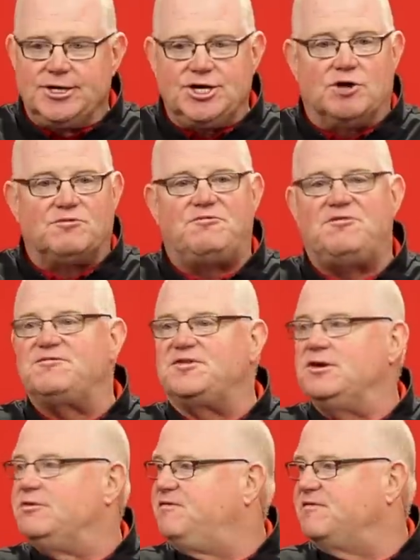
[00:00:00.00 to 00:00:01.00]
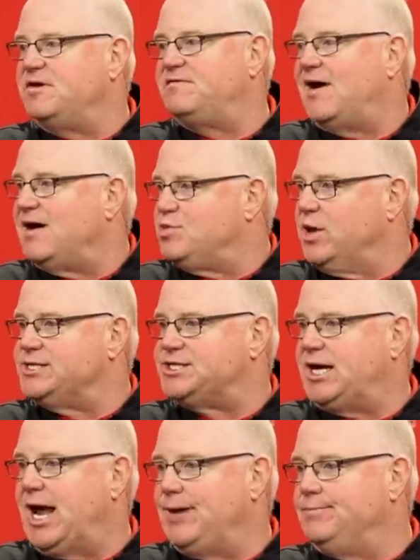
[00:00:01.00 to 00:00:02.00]
you know, 50 to 55 plays
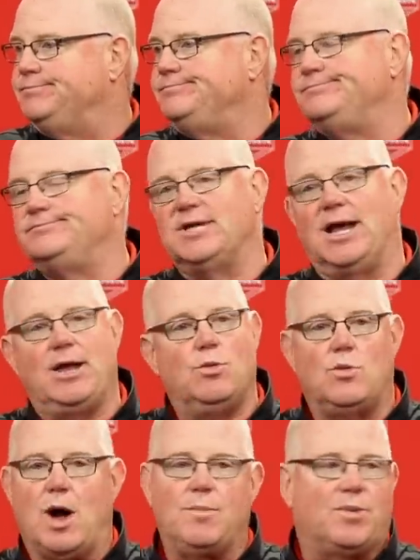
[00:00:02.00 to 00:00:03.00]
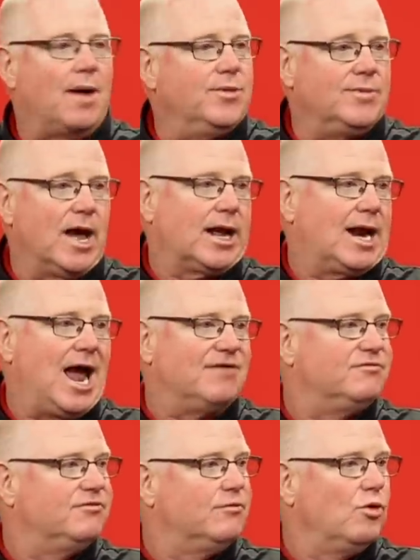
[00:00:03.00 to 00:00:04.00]
a game, I probably am not going to
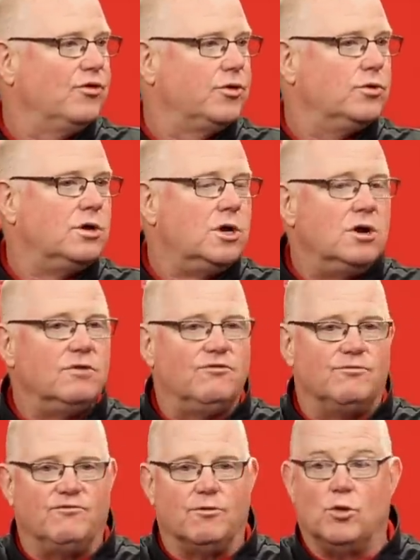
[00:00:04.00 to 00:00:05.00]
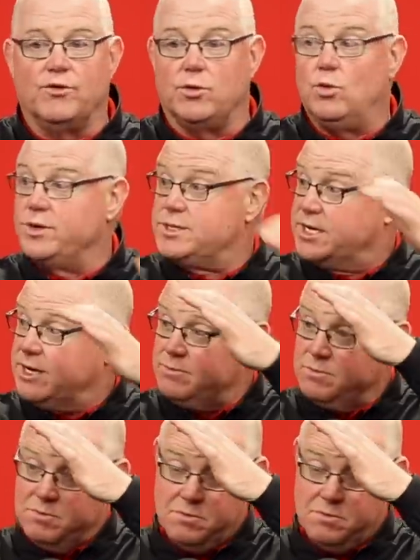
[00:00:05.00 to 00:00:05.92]
have him for more than one team.